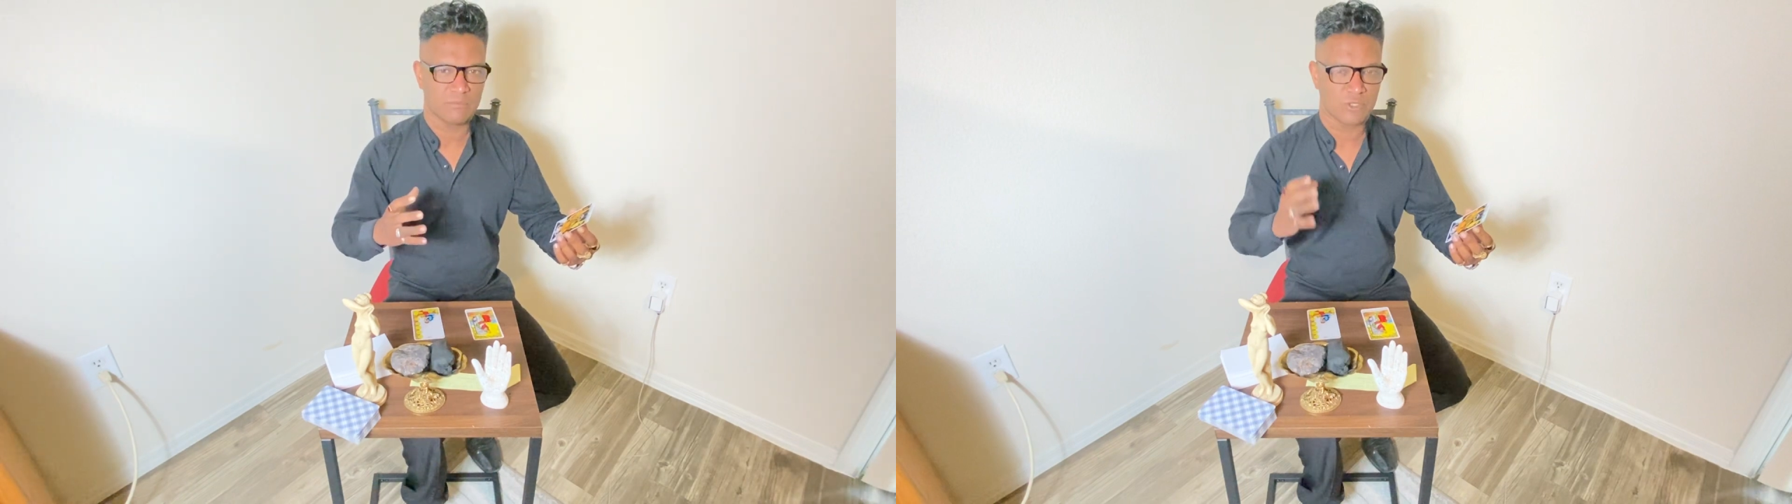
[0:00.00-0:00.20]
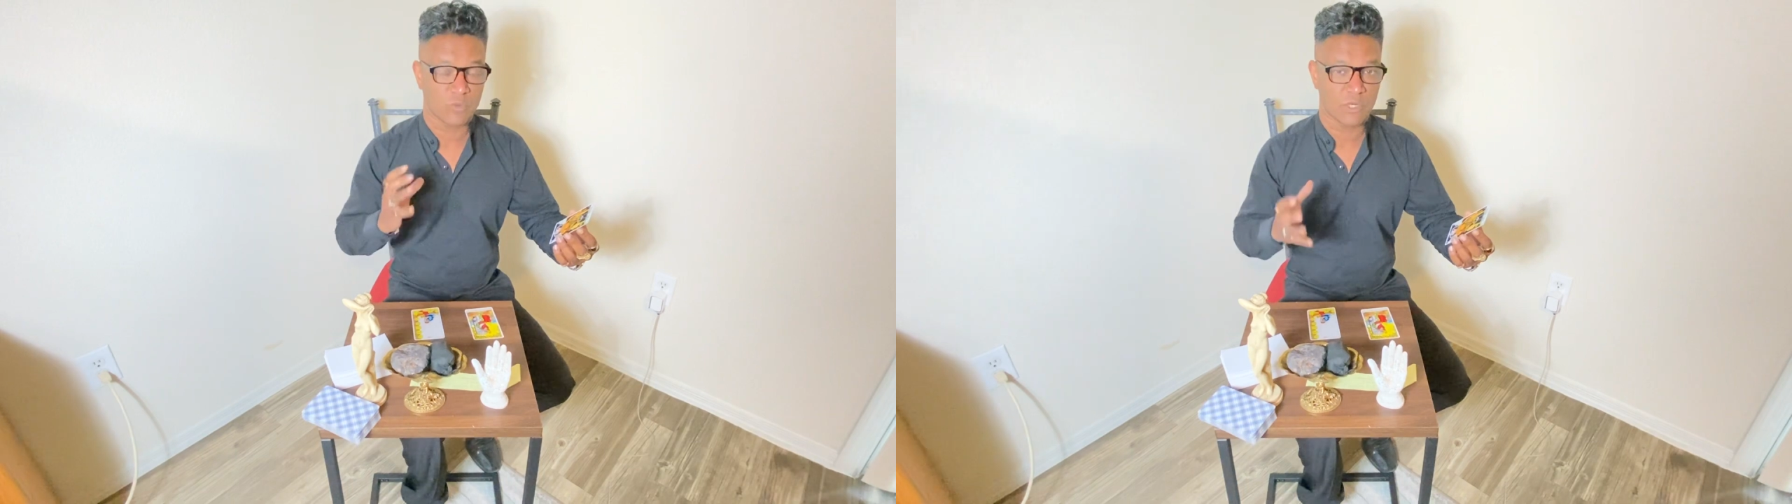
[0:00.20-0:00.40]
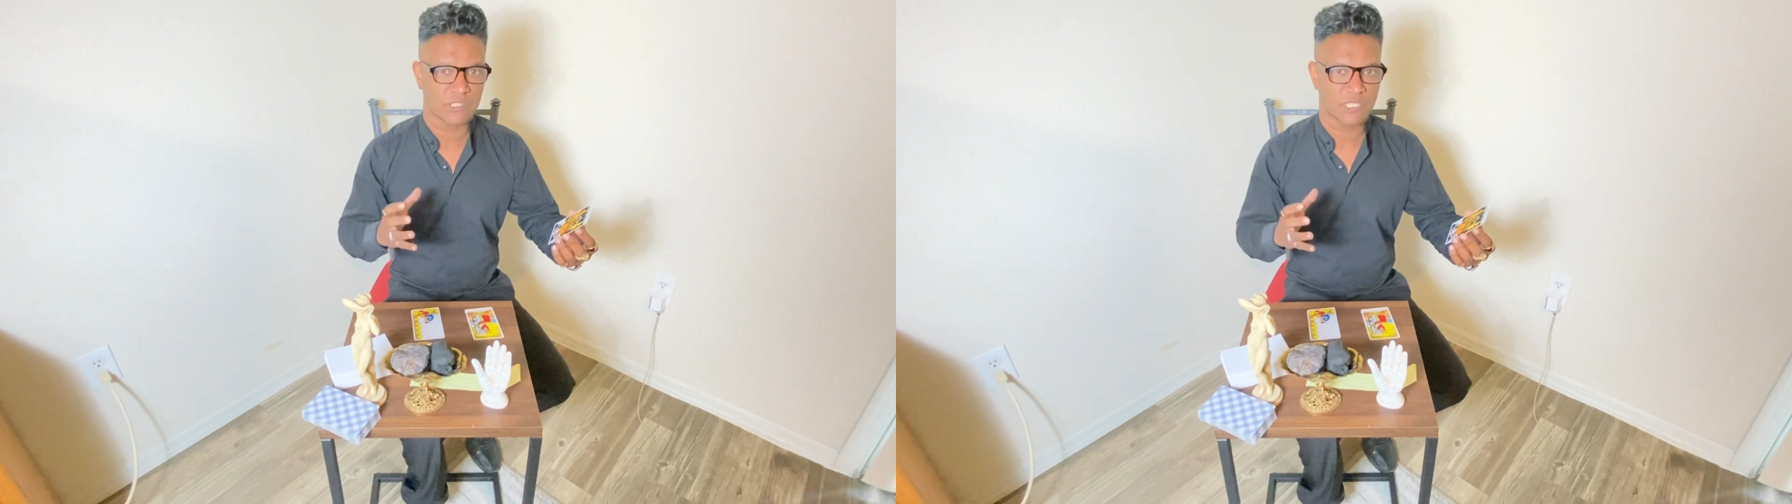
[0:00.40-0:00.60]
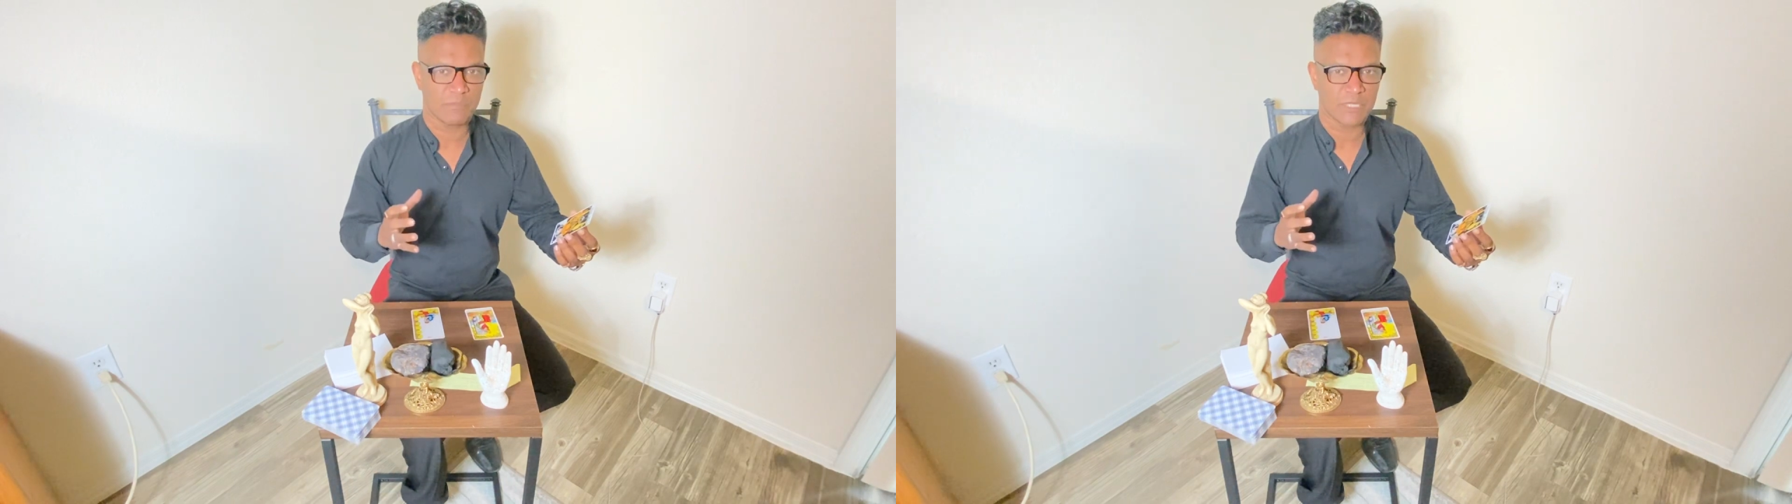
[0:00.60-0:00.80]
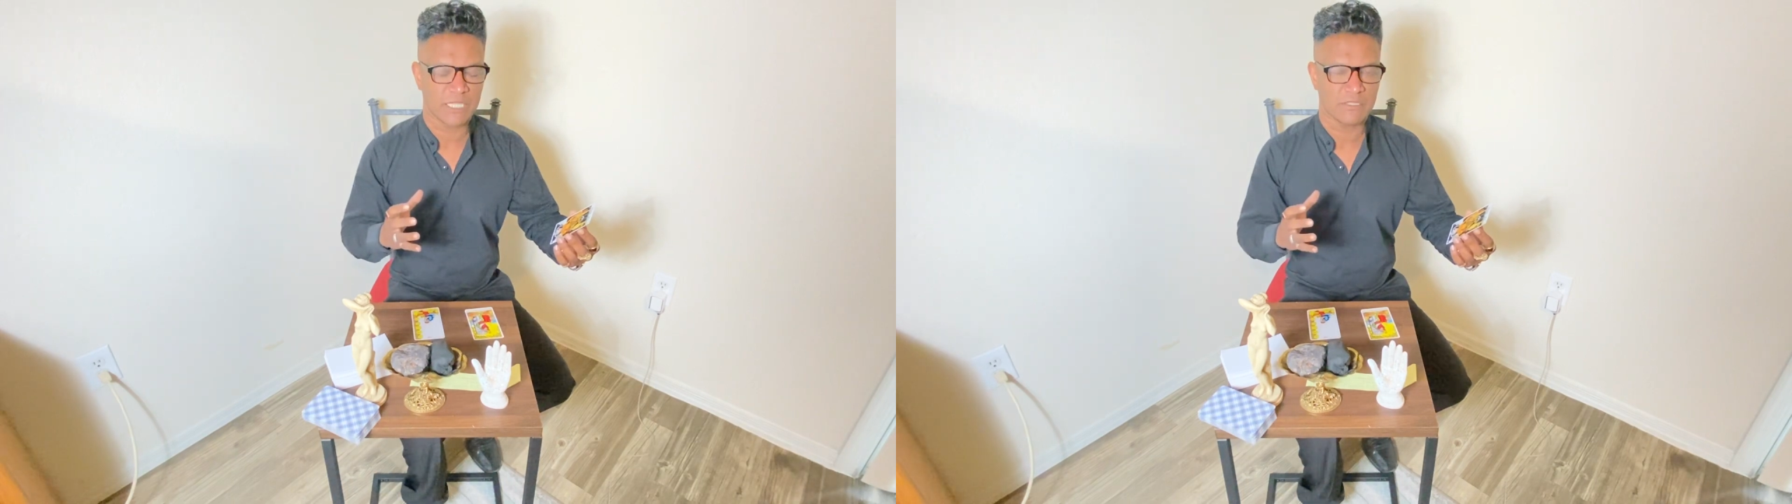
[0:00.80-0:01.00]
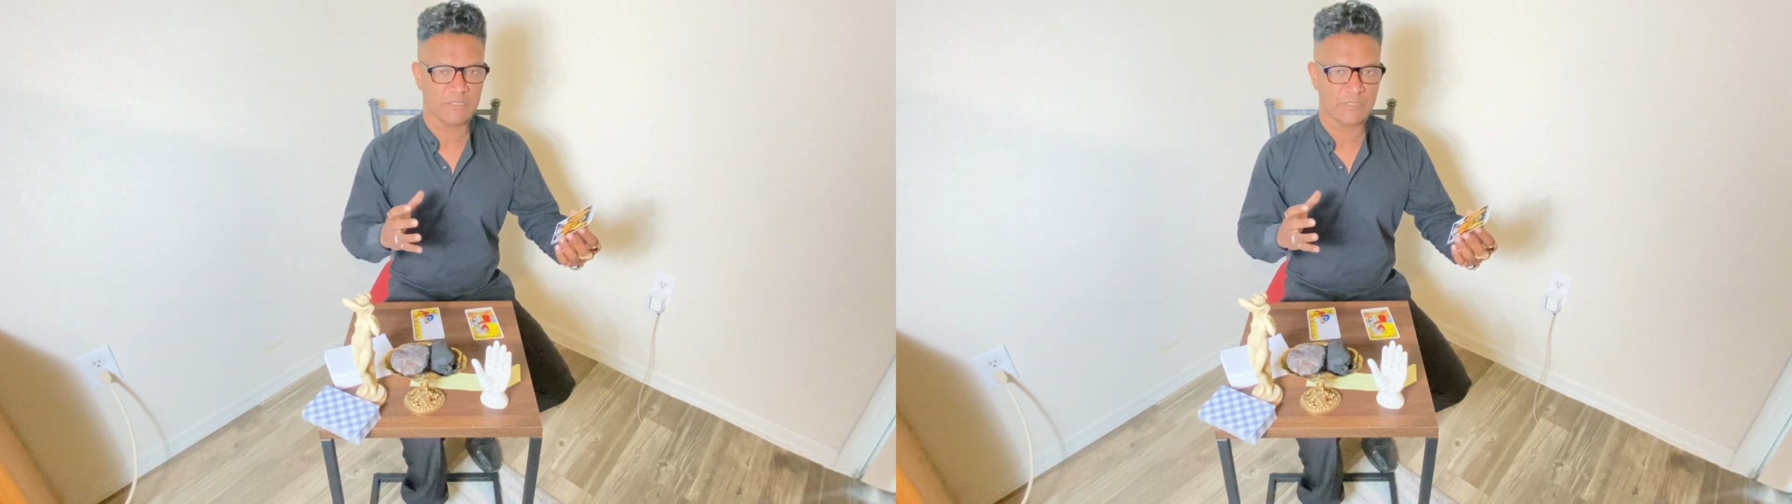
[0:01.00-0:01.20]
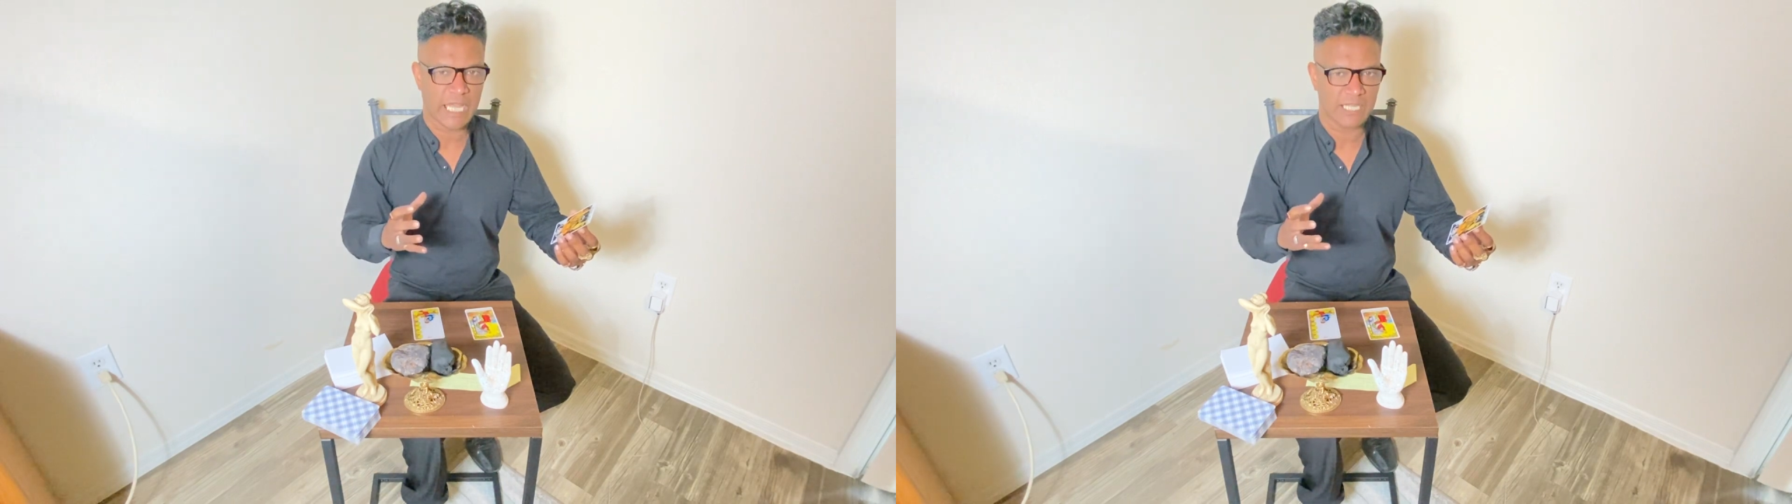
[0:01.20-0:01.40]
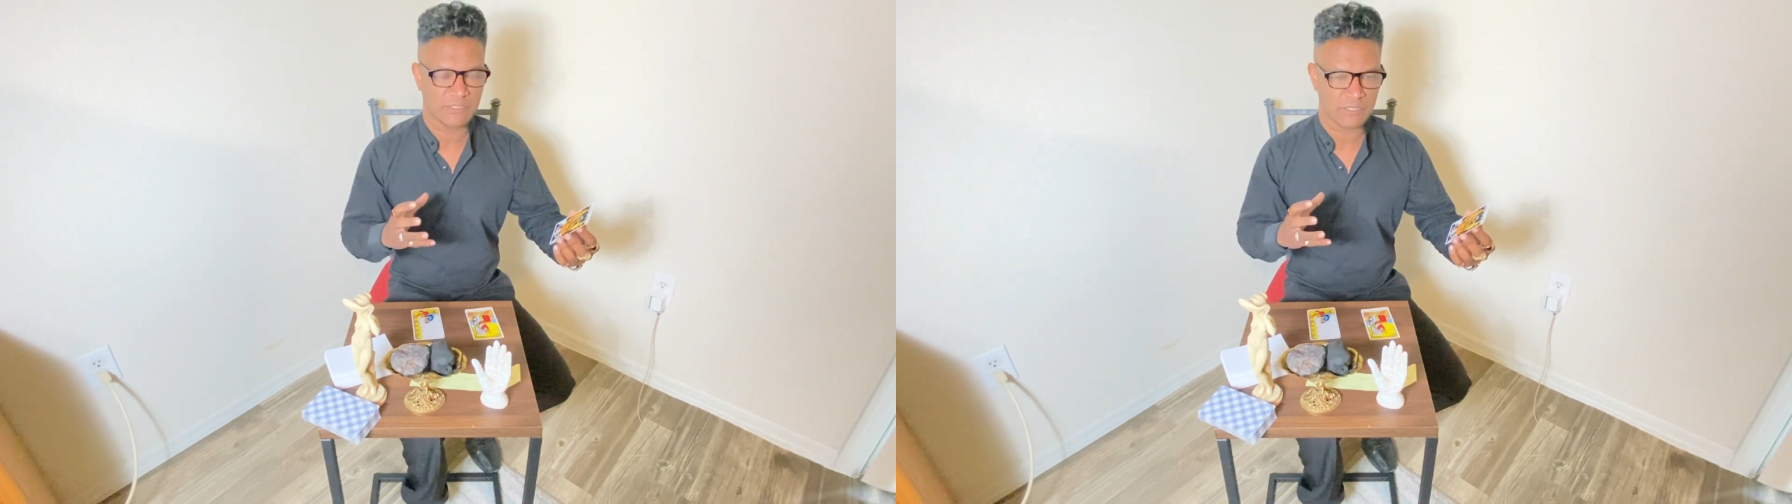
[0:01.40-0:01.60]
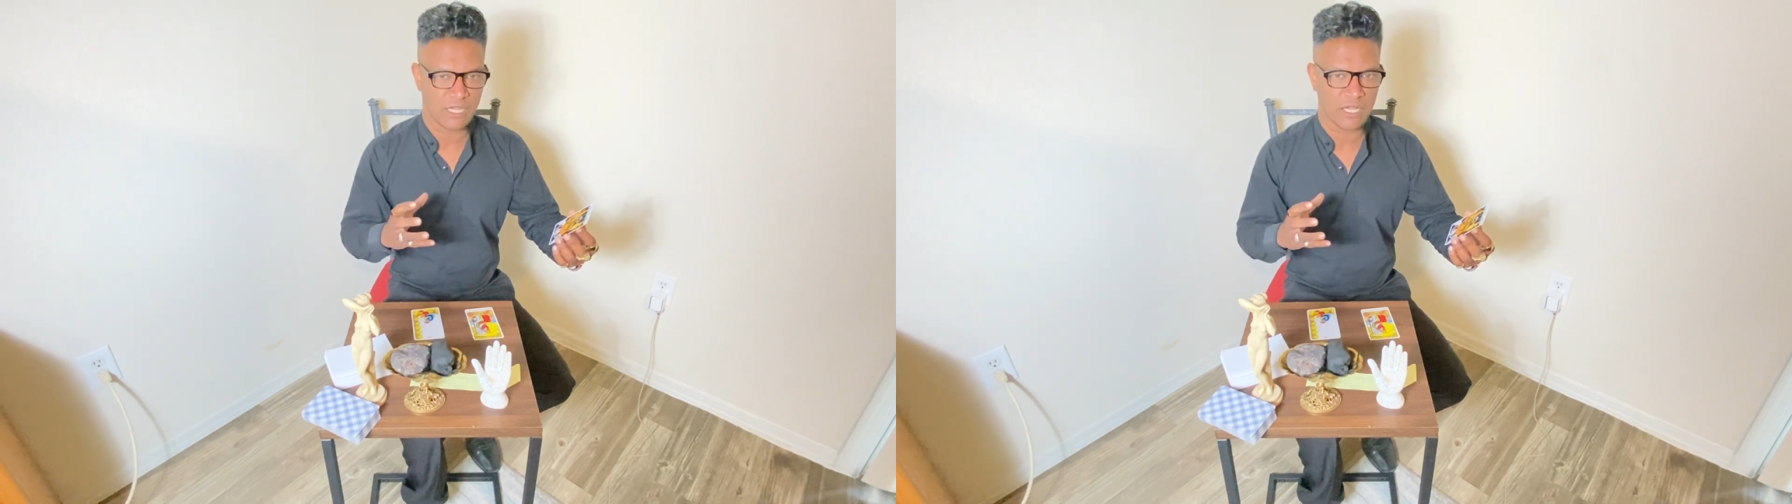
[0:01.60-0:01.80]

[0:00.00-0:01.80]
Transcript: towards something that